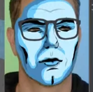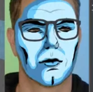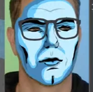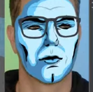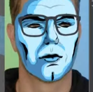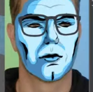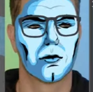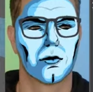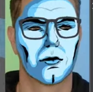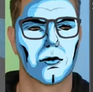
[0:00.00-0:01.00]
Oh, okay.
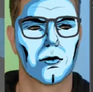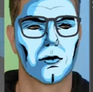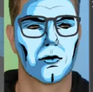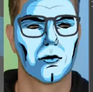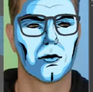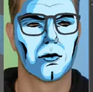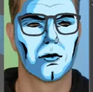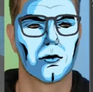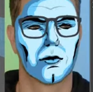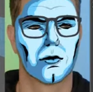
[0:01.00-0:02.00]

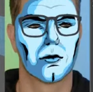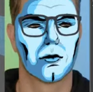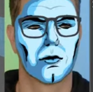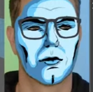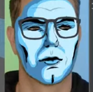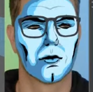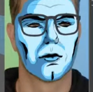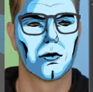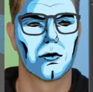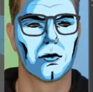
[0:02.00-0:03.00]
Okay. I'm gonna run
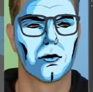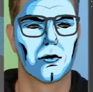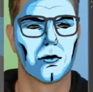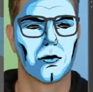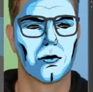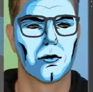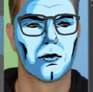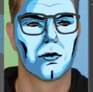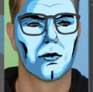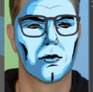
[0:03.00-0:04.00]
him back to Lewis.
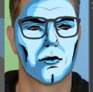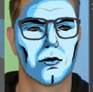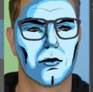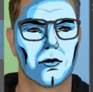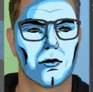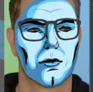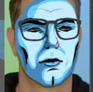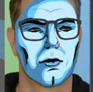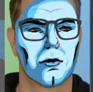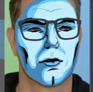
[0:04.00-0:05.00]
Yep, he showed it.
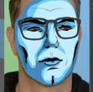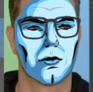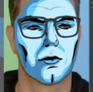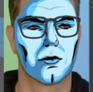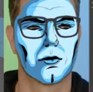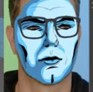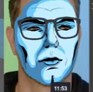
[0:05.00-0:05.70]
Good catch.